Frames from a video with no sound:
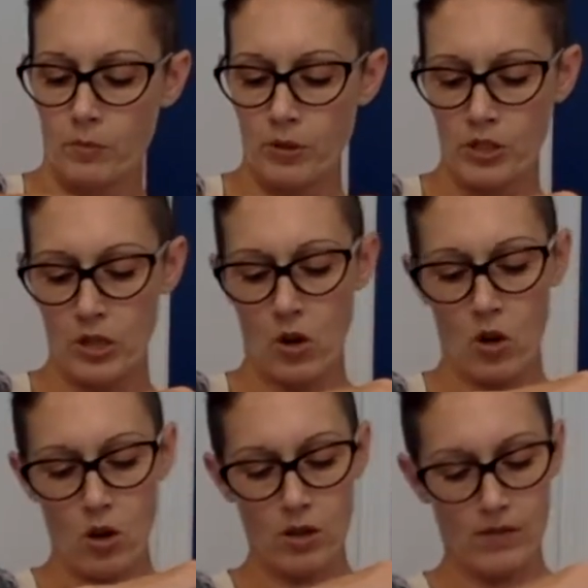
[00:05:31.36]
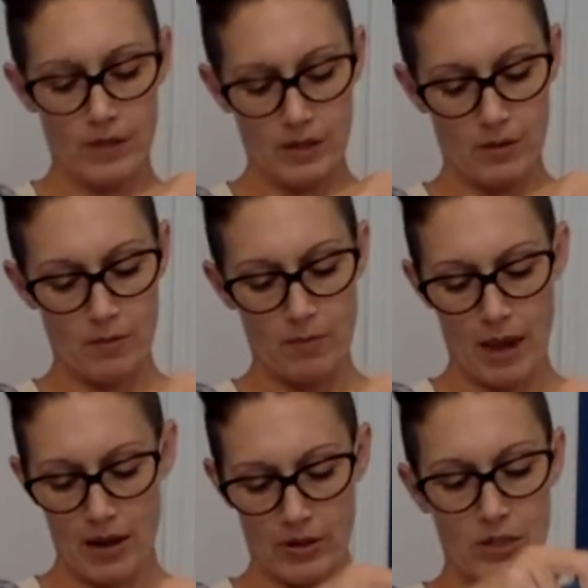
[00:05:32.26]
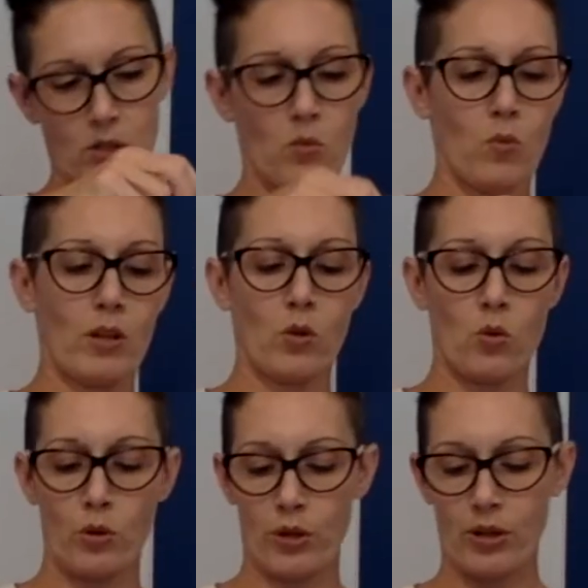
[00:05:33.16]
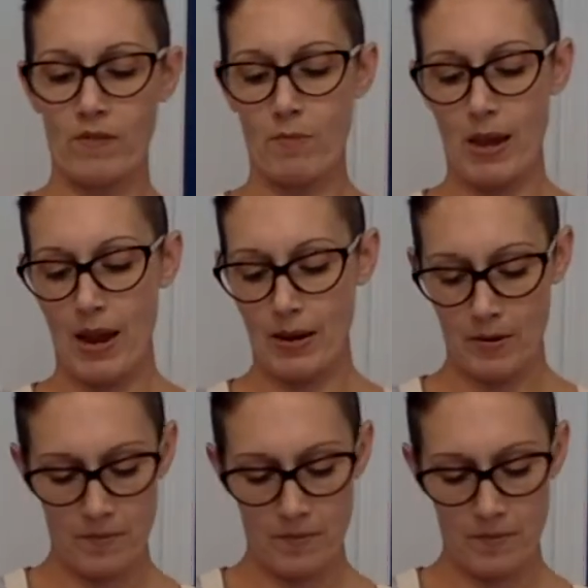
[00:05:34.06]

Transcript: pushing all of the batter into one corner of the bag.